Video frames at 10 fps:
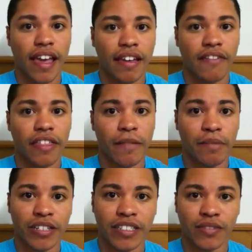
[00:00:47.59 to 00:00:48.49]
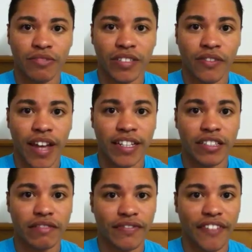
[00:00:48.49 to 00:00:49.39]
if the person was ready
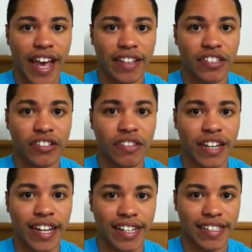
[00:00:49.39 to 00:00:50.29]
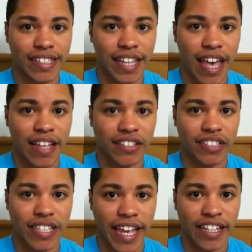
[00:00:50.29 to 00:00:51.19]
to advance to the next
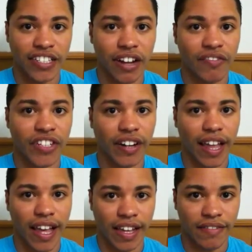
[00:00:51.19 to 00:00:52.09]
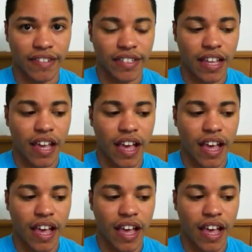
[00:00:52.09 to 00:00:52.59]
stage of their lives.